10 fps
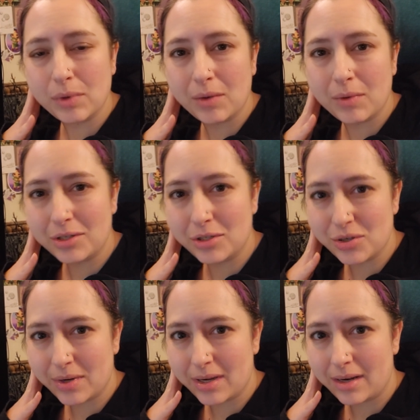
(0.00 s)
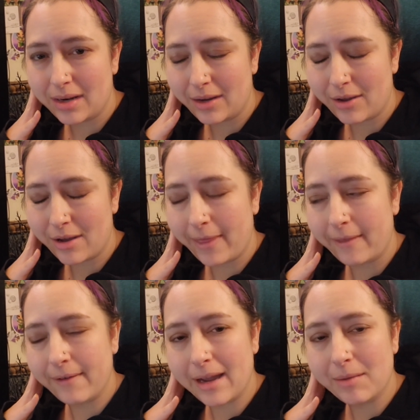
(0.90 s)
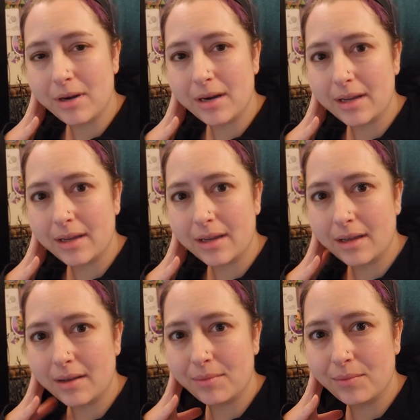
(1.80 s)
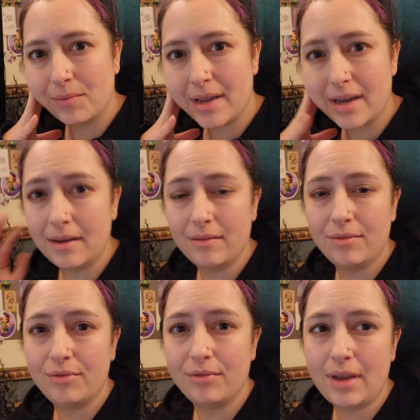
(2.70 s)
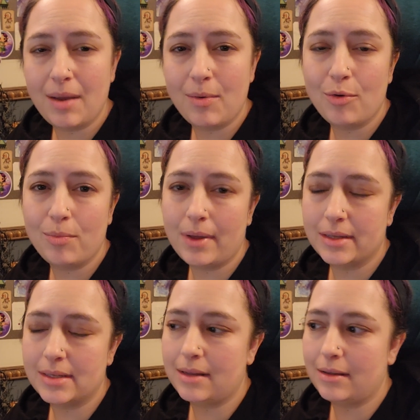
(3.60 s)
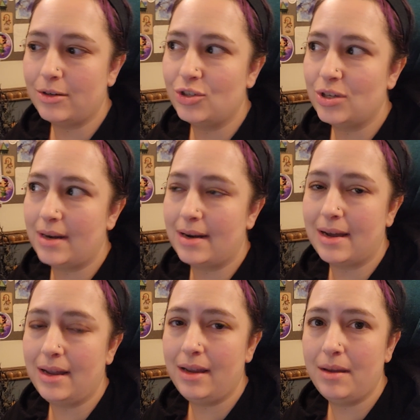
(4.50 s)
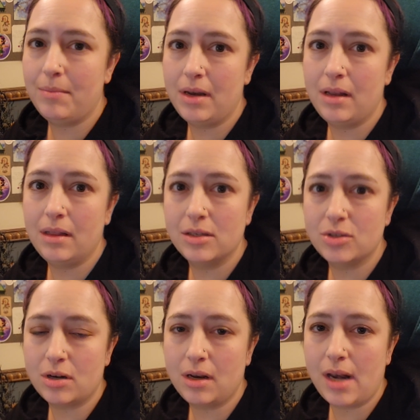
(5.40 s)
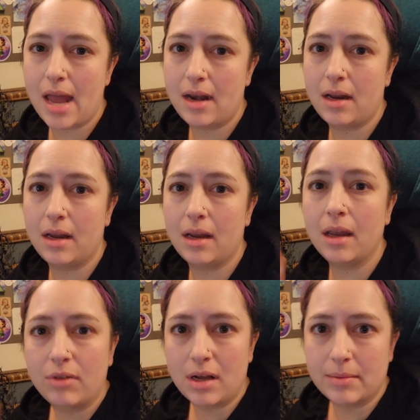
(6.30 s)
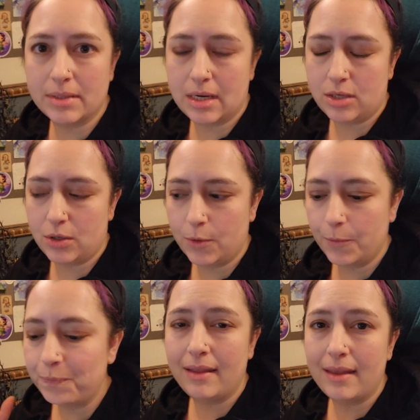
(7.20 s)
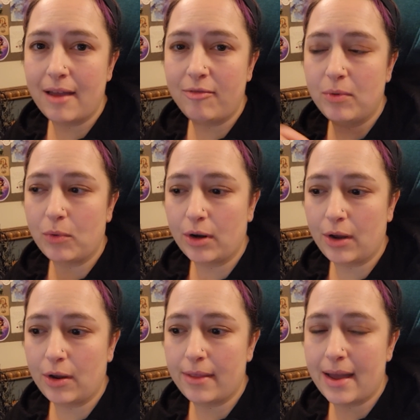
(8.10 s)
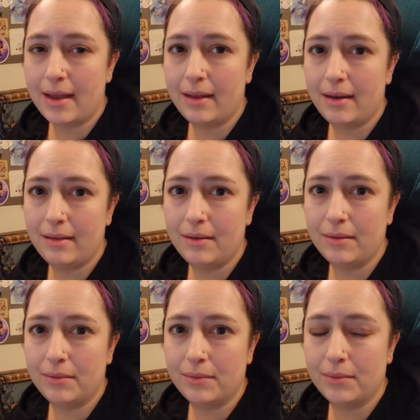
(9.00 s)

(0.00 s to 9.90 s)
we went to Joann and I got the fabric, kind of came home, kids had lunch, and I immediately started editing Vlogmas Day 2. And I've been working on that, and then